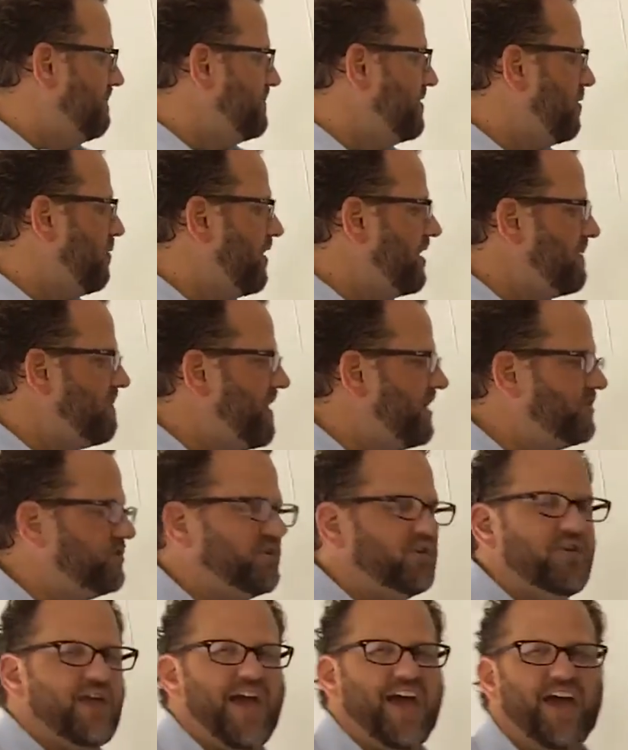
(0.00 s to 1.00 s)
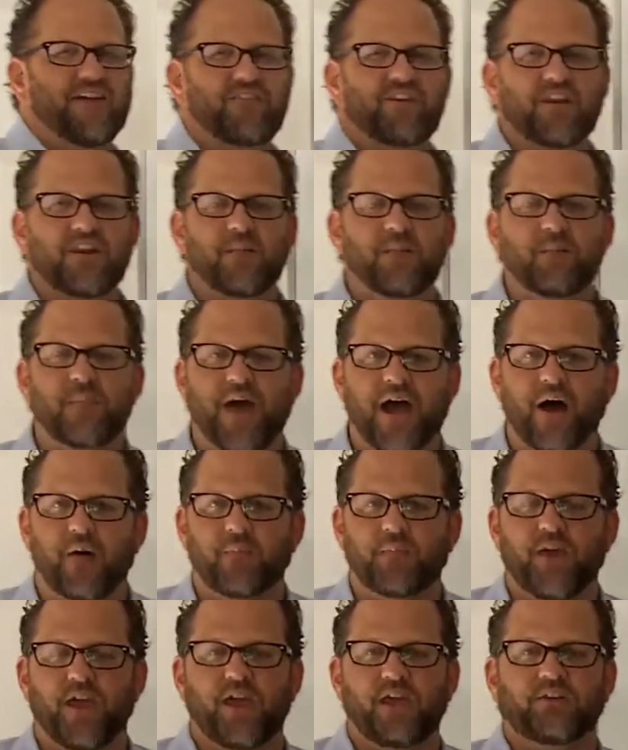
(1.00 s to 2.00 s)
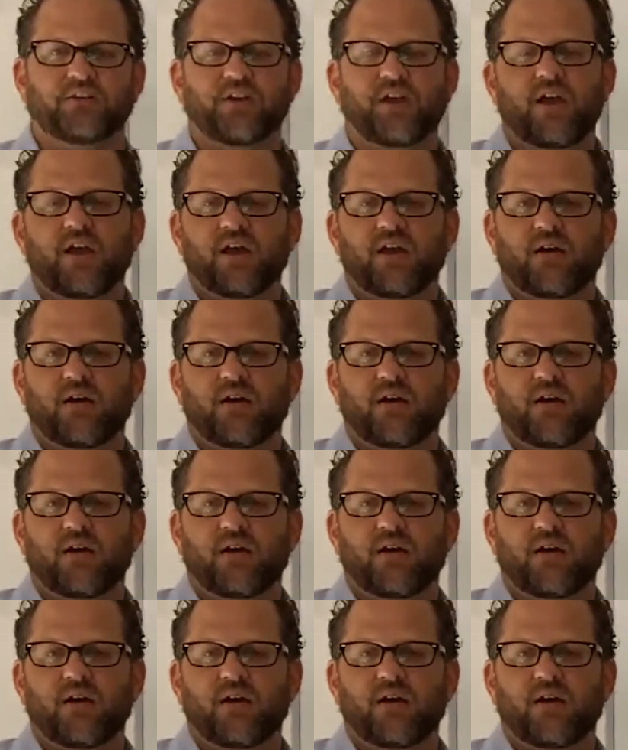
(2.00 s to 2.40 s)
You want to make sure you have an About page.